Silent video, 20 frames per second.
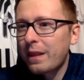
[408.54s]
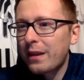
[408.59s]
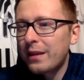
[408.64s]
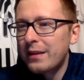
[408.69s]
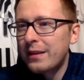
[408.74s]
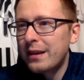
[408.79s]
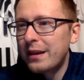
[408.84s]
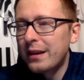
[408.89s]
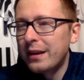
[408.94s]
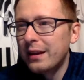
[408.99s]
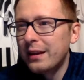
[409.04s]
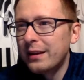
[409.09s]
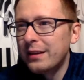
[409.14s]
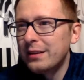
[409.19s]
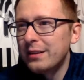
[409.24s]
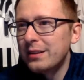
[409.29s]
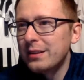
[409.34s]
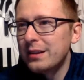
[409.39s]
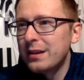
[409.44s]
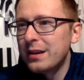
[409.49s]
Yeah,
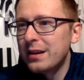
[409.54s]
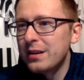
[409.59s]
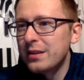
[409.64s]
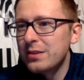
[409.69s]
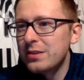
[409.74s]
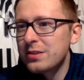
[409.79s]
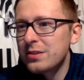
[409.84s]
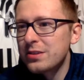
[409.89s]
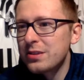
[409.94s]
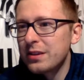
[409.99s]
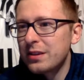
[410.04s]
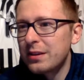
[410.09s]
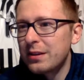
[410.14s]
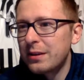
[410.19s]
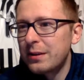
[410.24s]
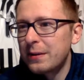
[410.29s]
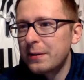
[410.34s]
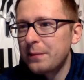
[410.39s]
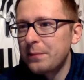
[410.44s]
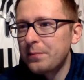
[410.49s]
anything else?
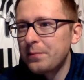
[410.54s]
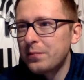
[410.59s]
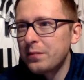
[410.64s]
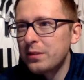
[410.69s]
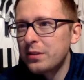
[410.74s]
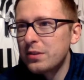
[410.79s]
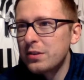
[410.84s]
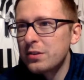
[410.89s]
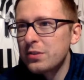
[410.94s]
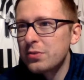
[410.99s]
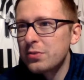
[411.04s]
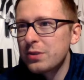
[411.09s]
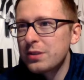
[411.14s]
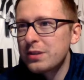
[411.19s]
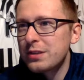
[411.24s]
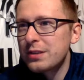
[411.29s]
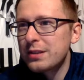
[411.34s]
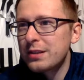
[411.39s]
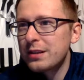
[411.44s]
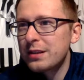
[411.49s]
Just
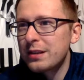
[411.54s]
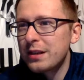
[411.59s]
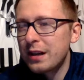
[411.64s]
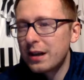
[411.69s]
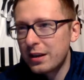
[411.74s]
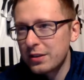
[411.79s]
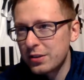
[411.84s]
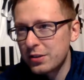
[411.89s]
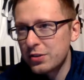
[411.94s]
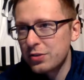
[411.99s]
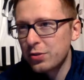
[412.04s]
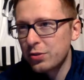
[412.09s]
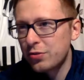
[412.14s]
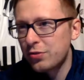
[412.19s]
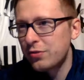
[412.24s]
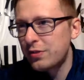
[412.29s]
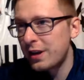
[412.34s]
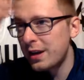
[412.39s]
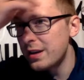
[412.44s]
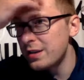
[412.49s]
recently, yeah, I just saw
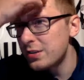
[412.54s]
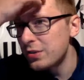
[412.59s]
today.